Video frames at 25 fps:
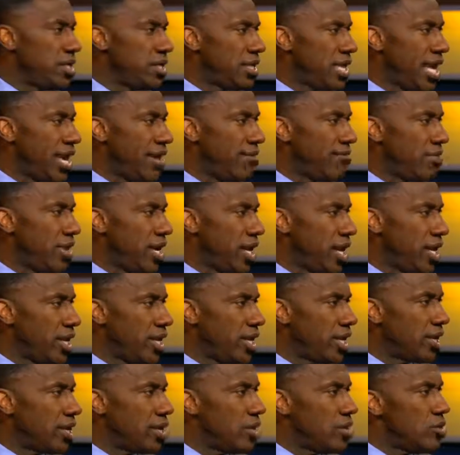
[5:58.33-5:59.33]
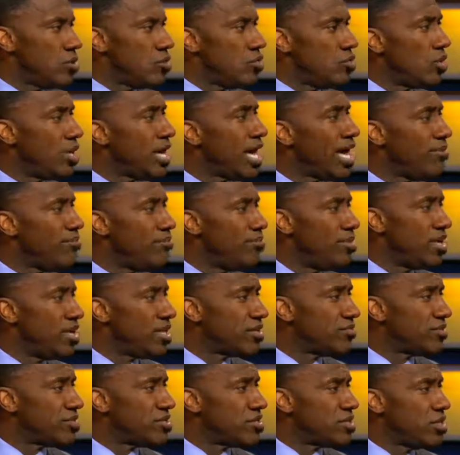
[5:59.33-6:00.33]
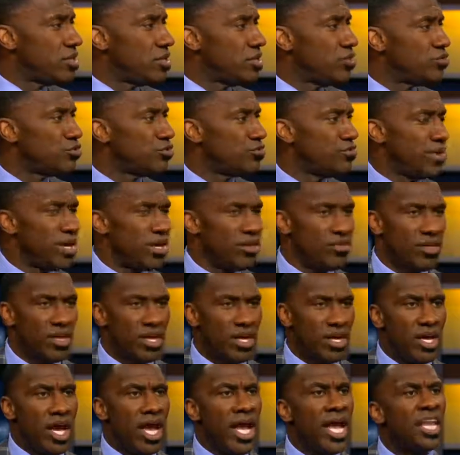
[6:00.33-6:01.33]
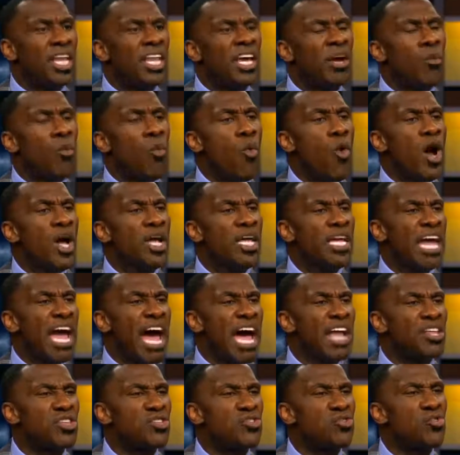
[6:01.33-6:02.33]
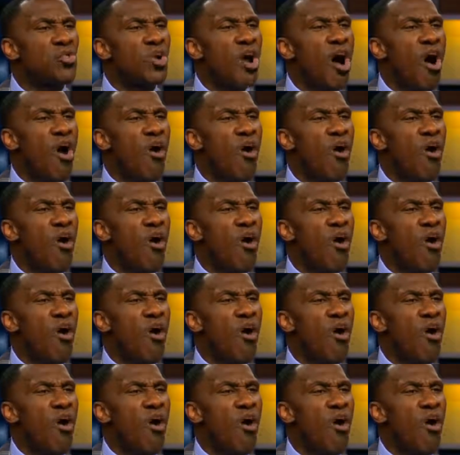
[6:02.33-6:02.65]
Eli Manning, who got benched for Geno Smith, and the one guy that